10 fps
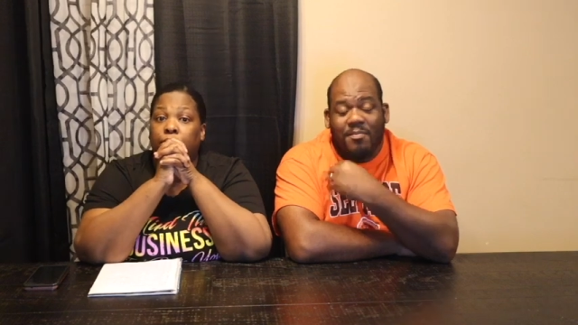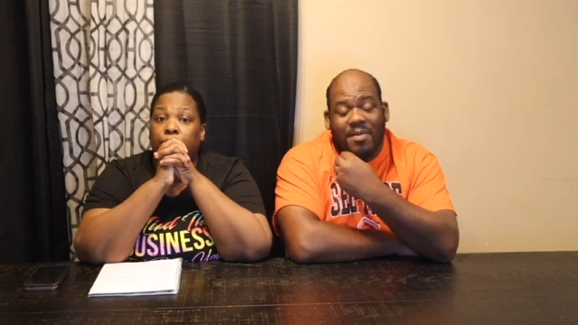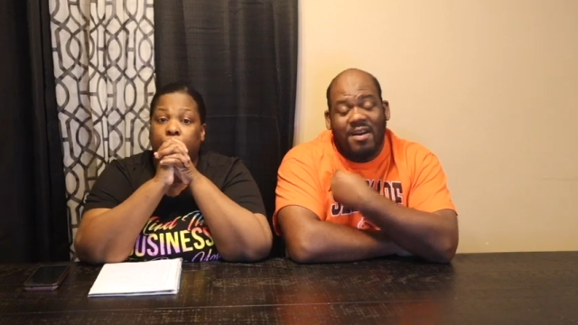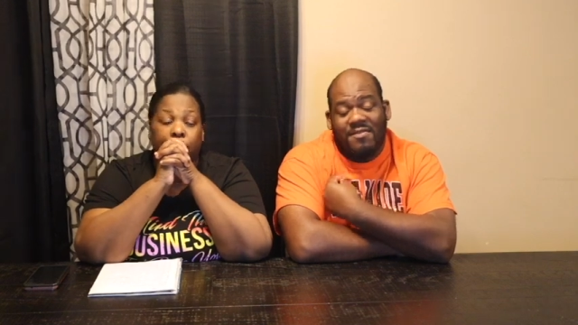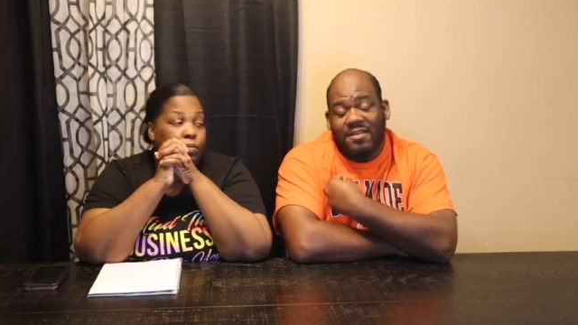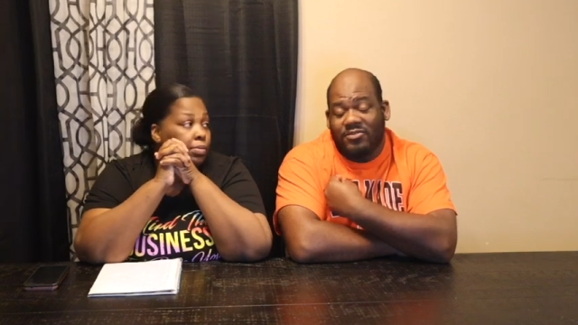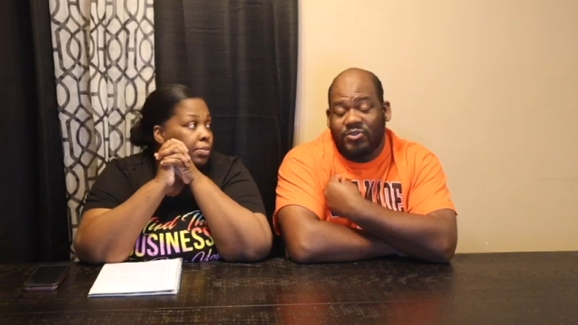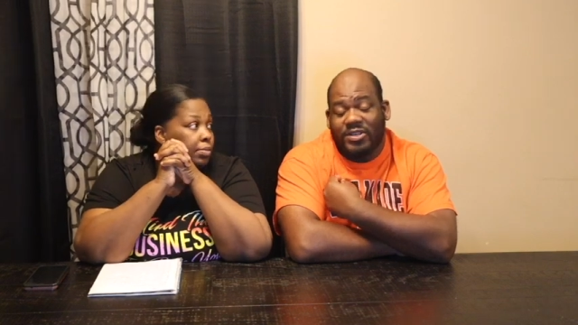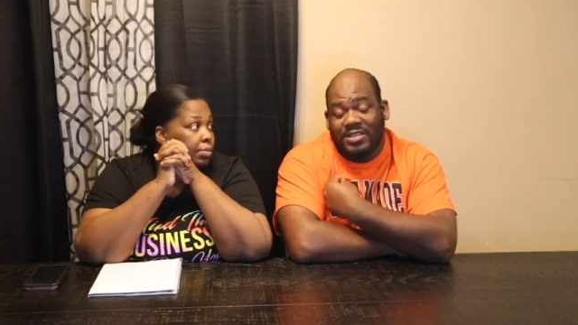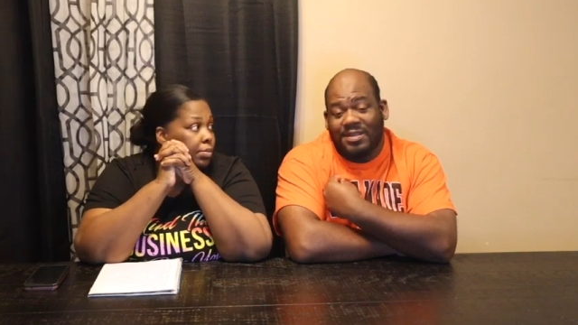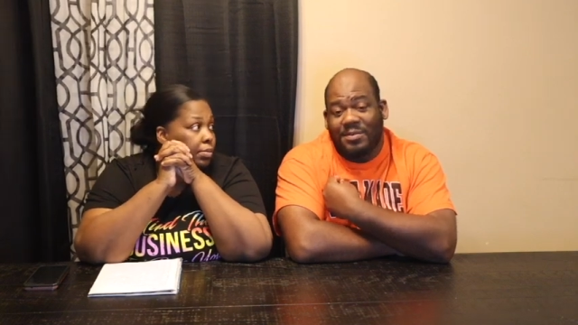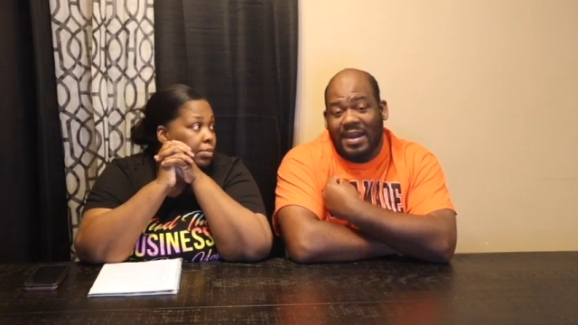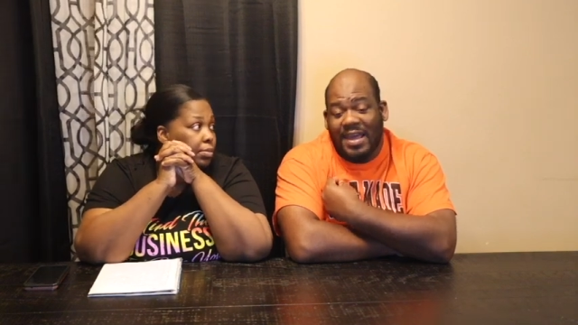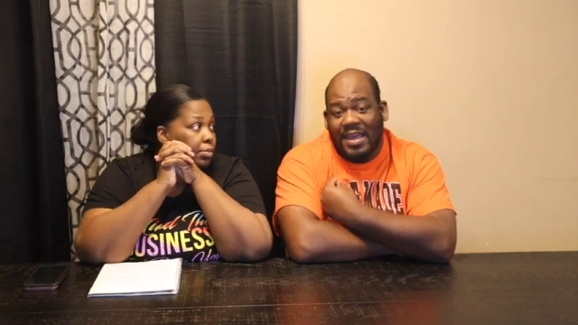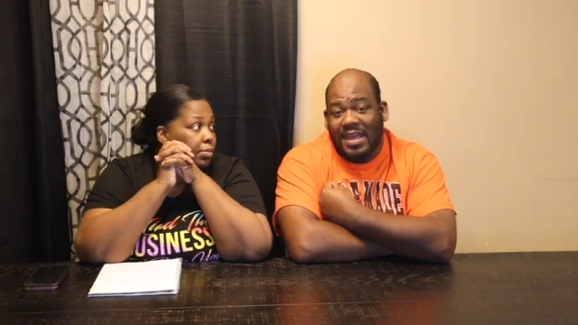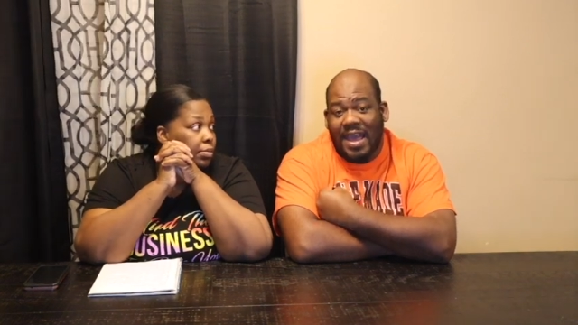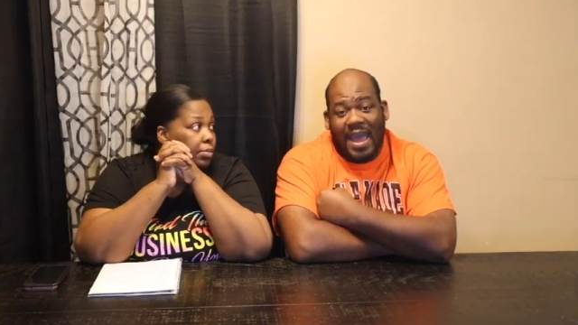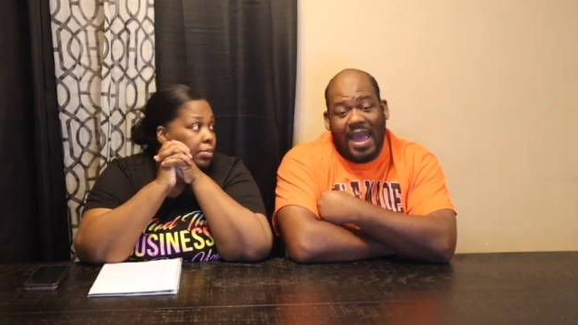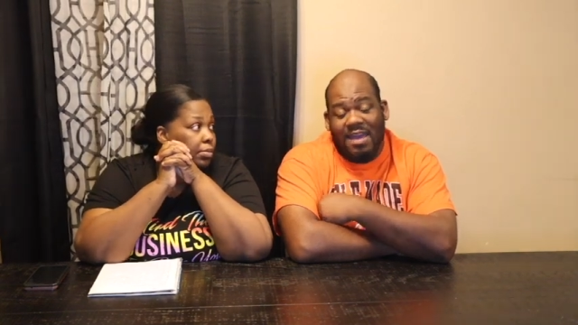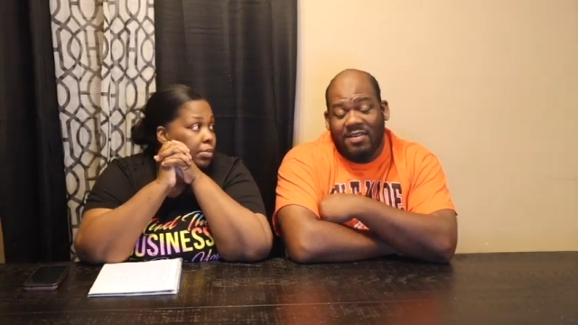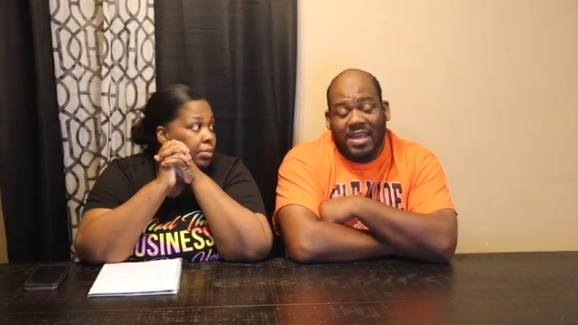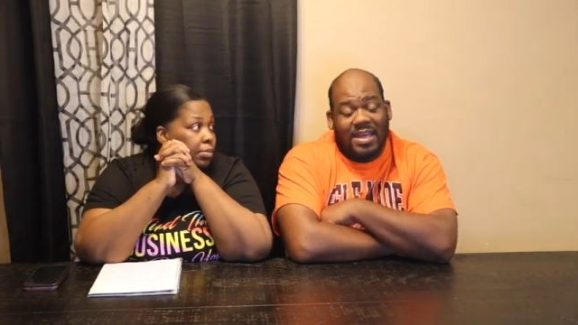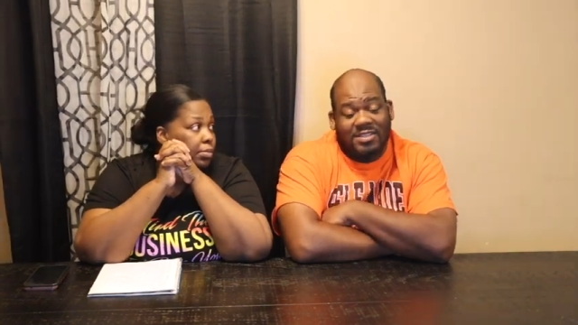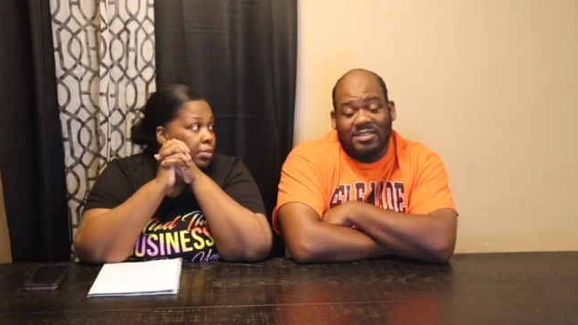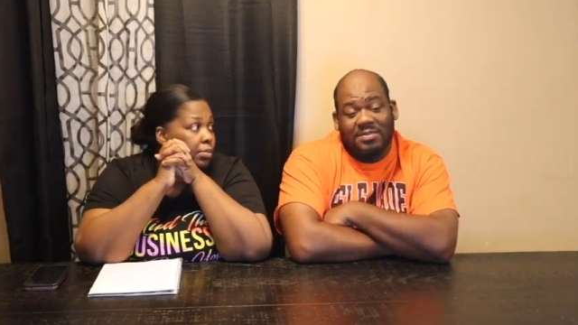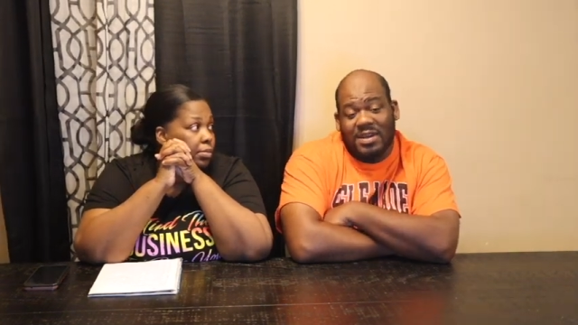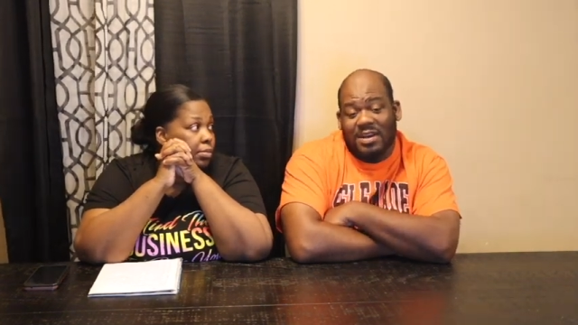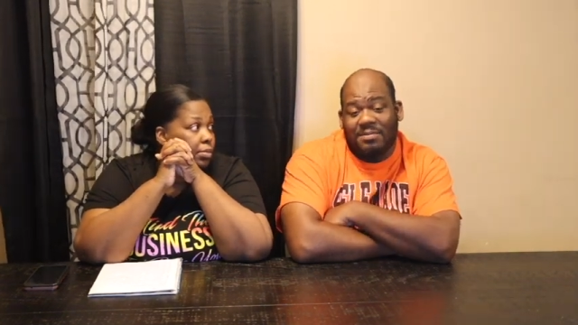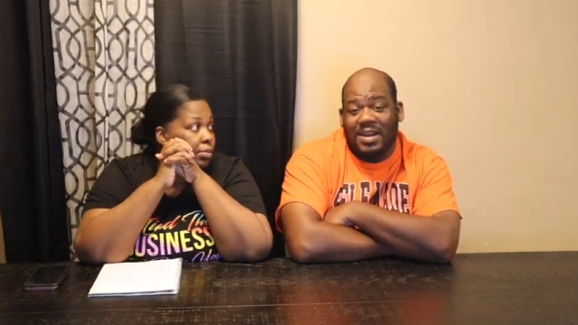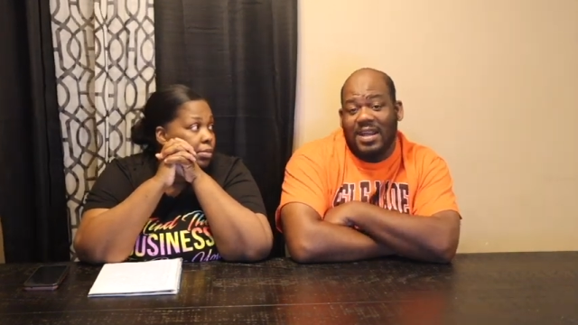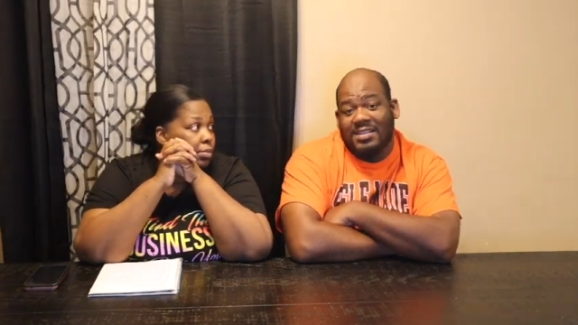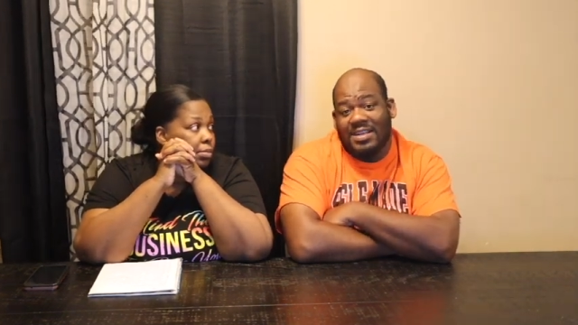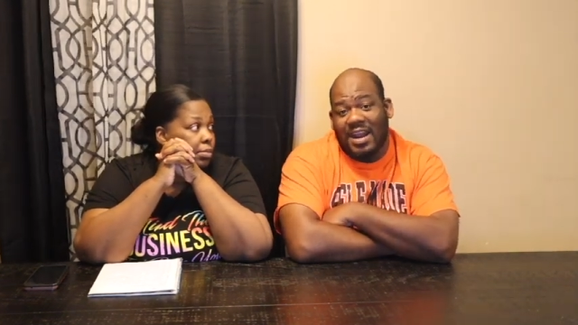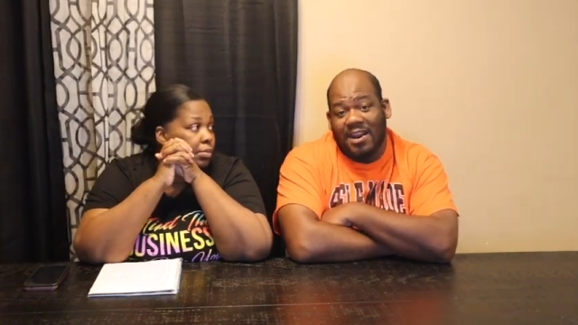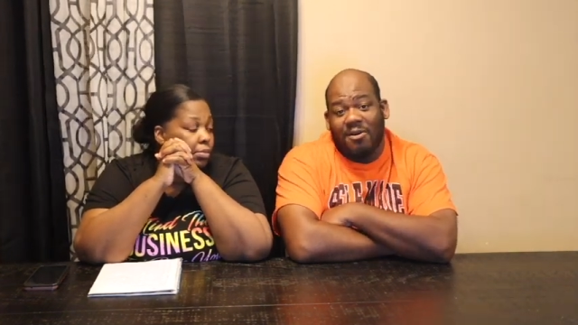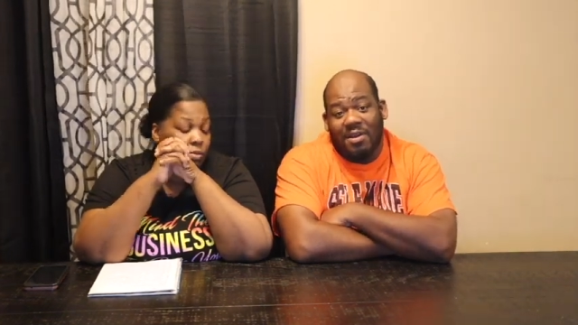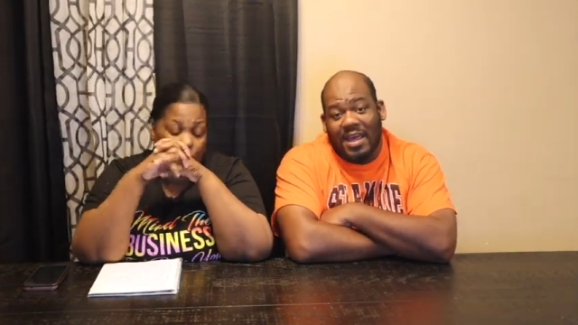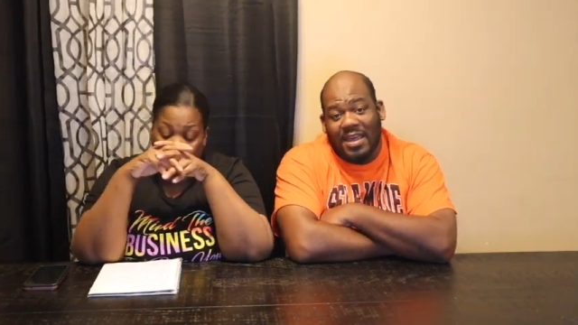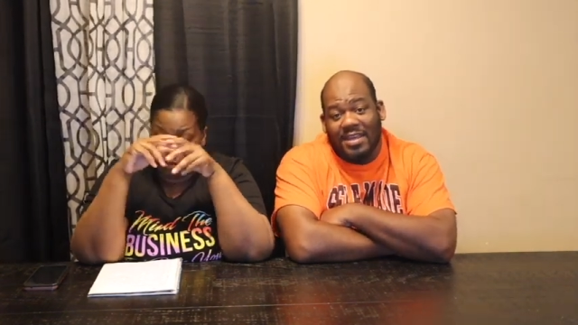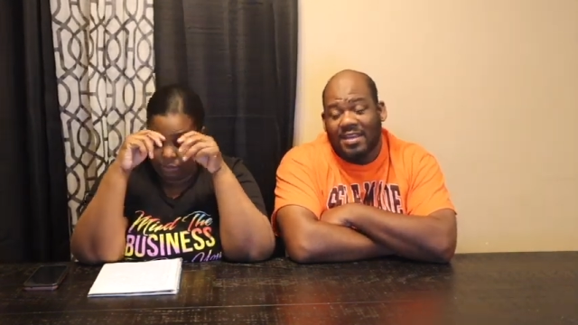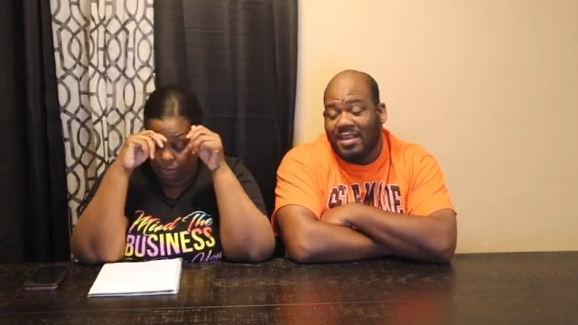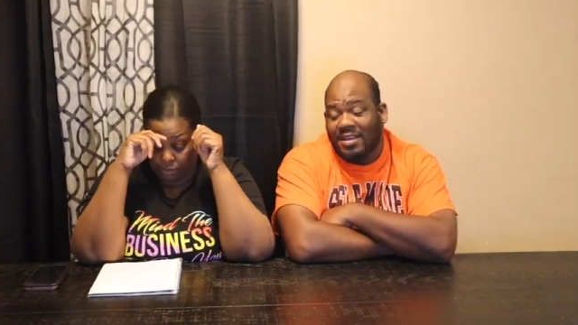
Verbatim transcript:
Speaker 1: My favorite drink is lemonade. I haven't had too many lemonades that I don't like,